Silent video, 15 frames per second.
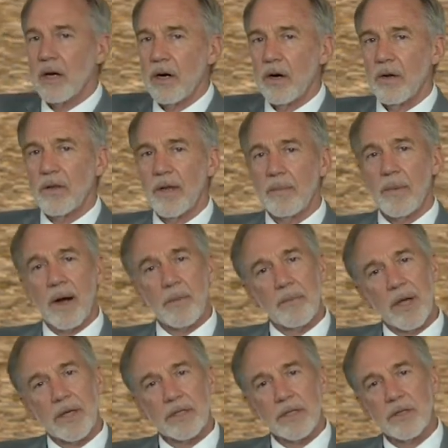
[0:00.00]
call them our
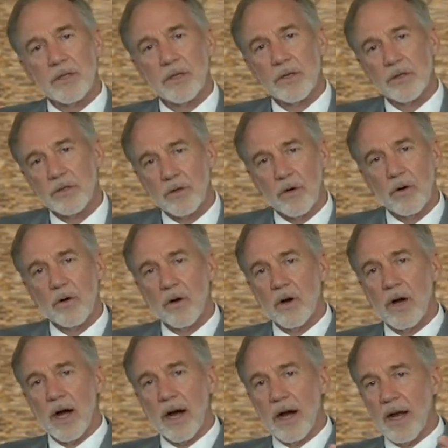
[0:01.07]
messengers
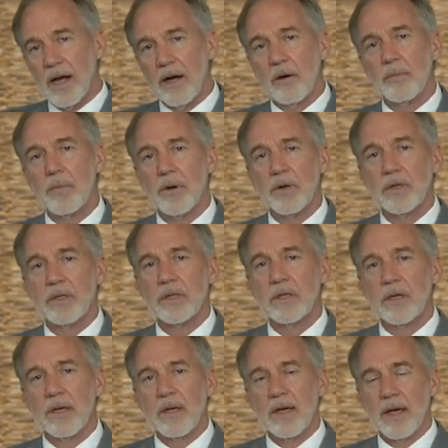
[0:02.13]
or our helpers.
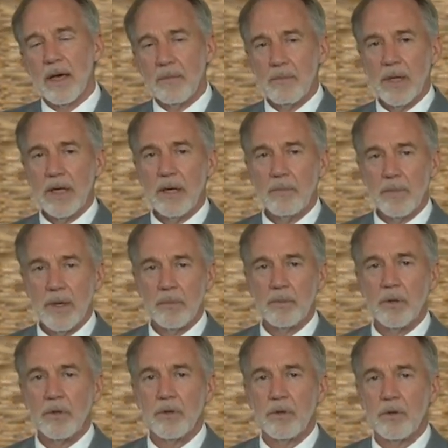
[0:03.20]
And many
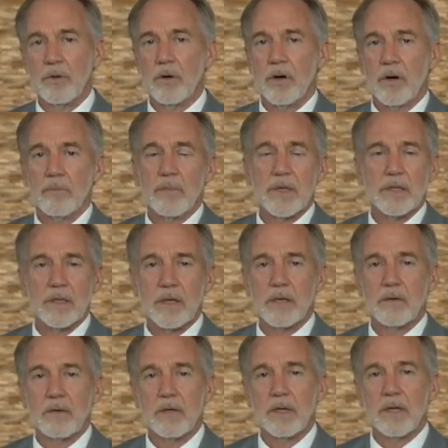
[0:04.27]
people who are
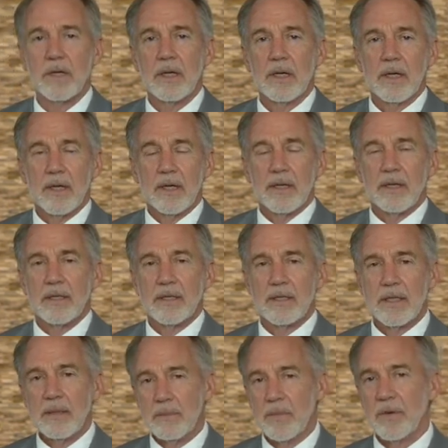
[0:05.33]
mystical
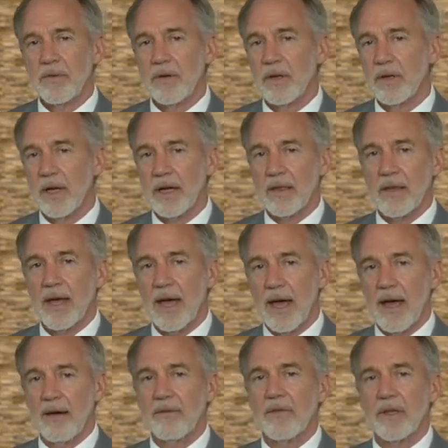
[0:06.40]
seem to feel like they
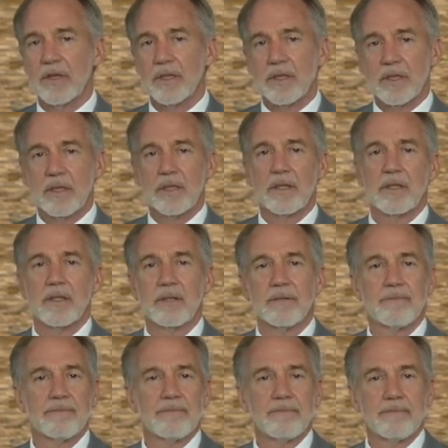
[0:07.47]
have this
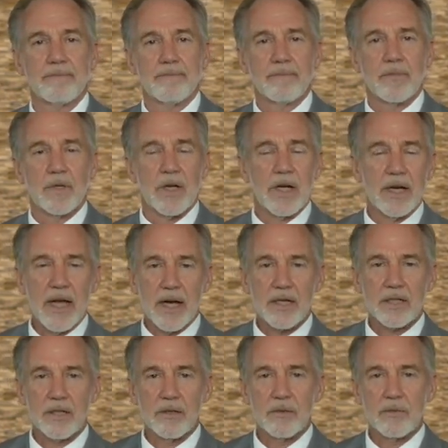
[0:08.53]

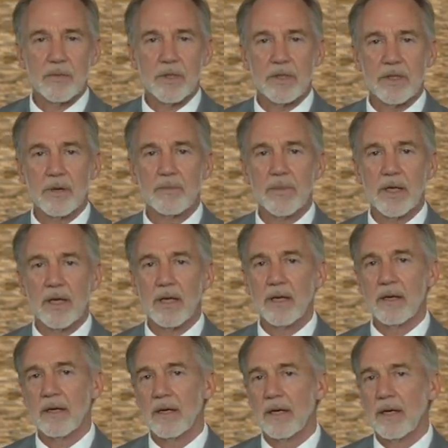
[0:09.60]
connection with
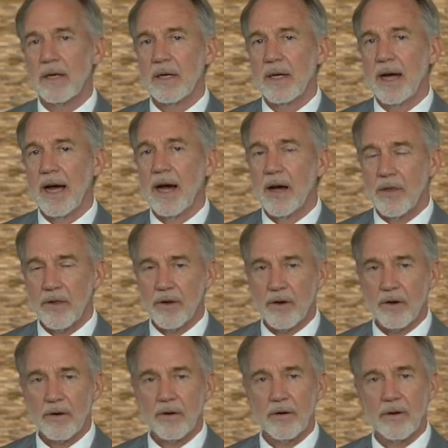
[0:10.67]
something
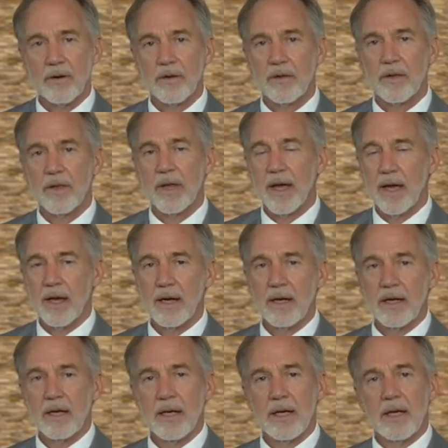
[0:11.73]
other
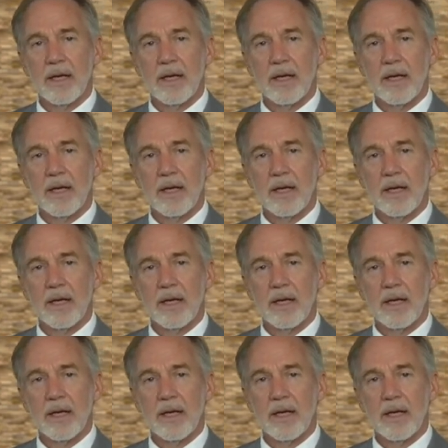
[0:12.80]
than